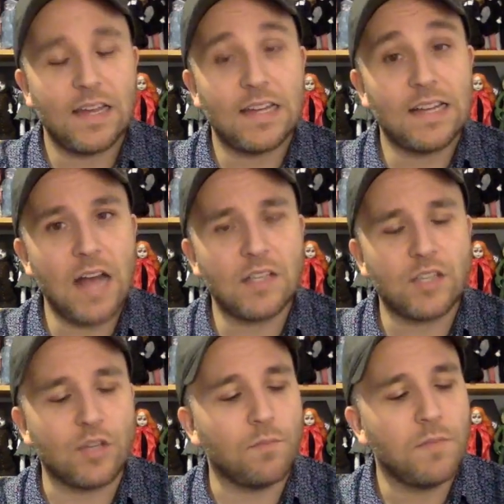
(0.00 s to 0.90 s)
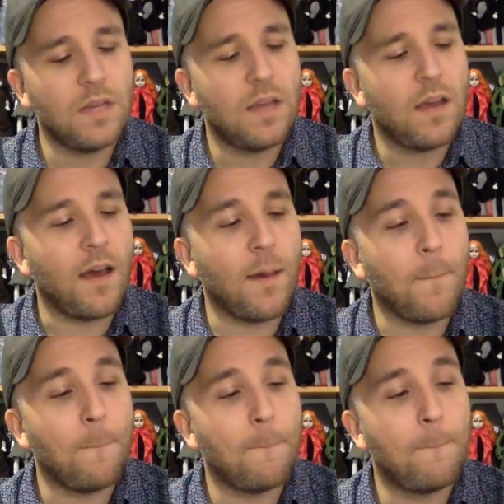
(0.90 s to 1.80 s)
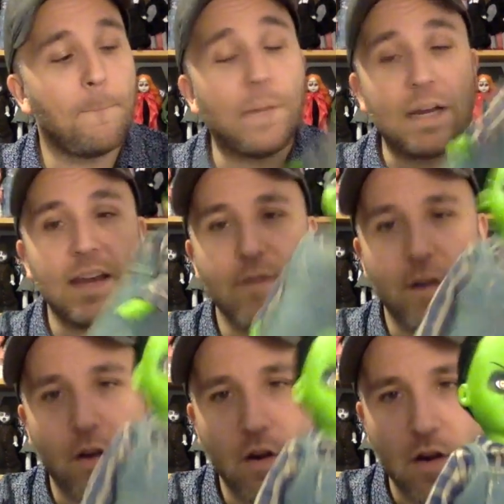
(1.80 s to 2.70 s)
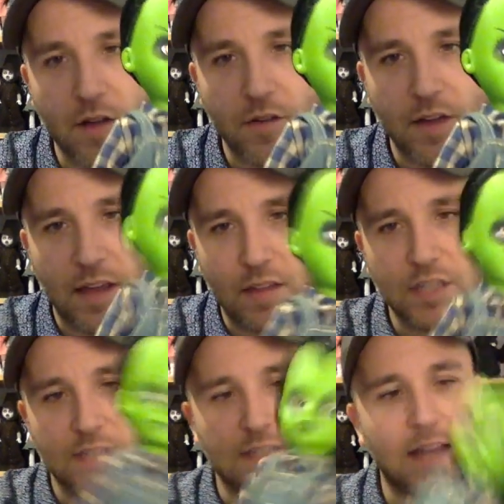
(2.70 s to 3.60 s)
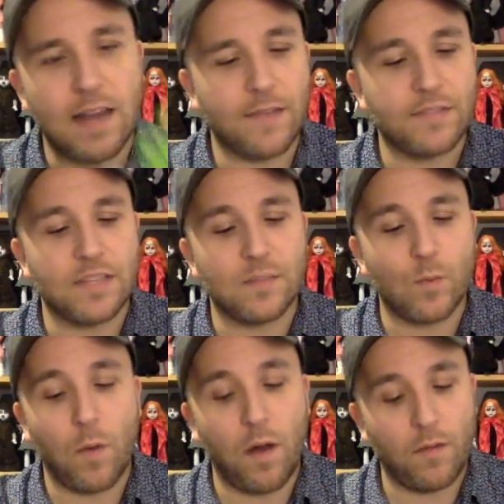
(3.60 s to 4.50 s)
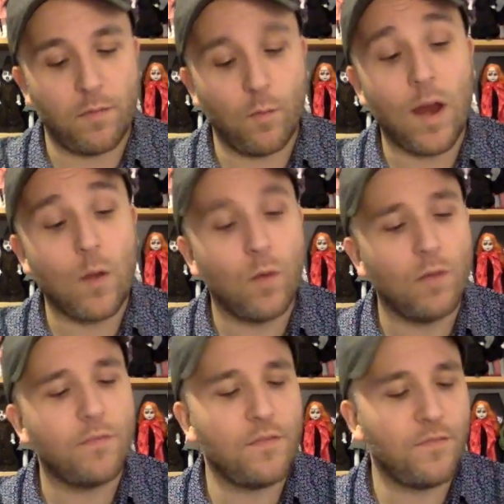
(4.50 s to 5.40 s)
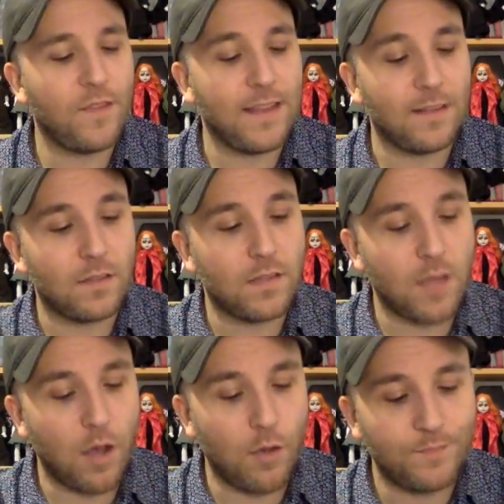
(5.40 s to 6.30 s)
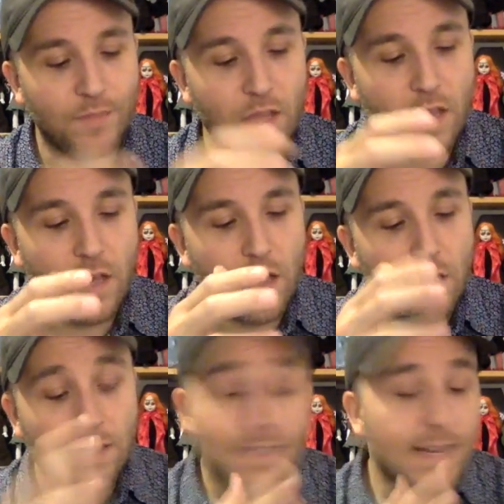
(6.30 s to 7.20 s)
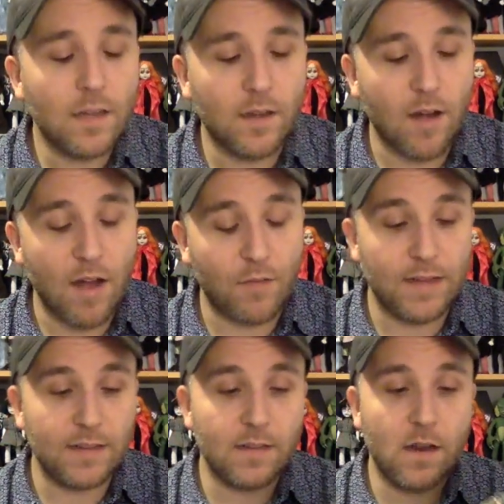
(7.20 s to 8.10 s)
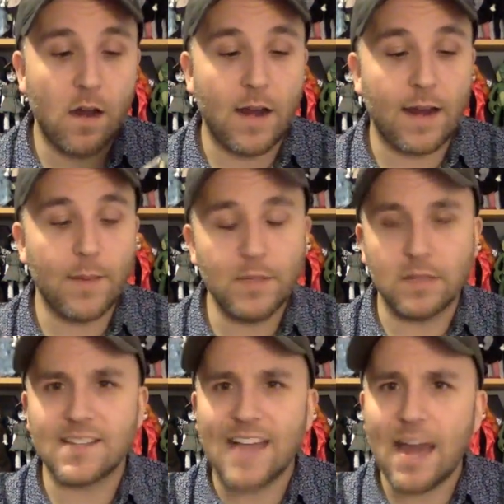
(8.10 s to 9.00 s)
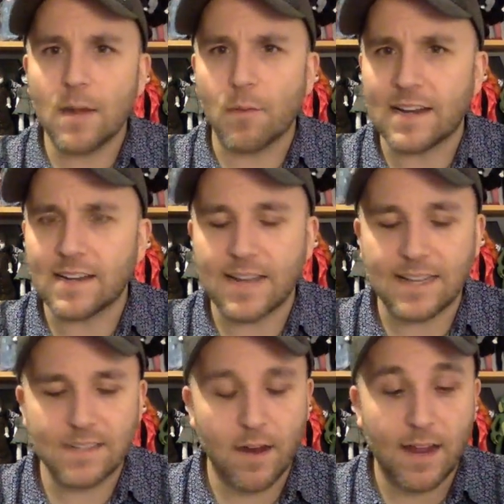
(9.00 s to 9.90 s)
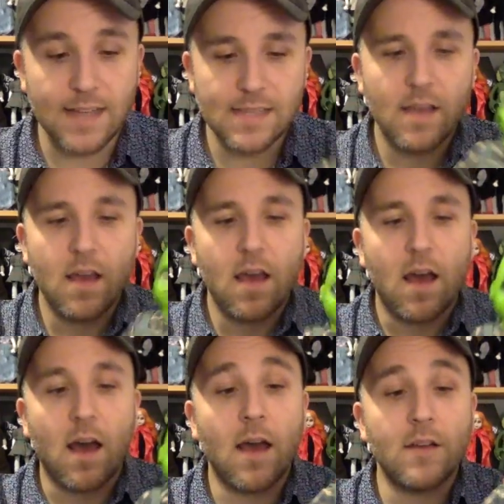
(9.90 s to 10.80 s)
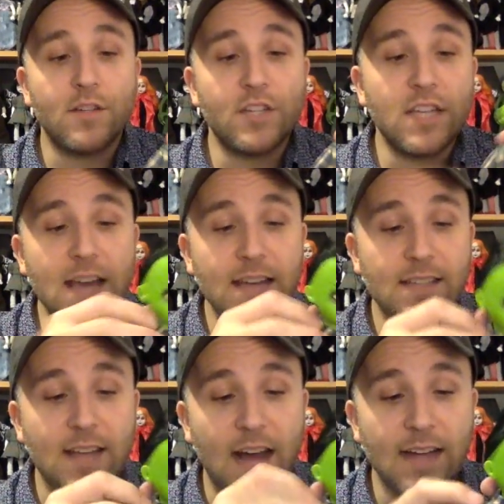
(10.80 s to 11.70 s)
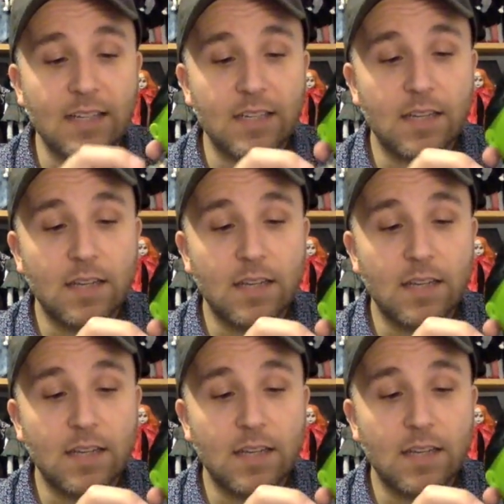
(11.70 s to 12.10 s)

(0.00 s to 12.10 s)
costume, but even her underneath, she kind of gives this werewolf feel. So let's take a look at her outfit. All right, I'm a little scatterbrained today. Sorry, guys. She has got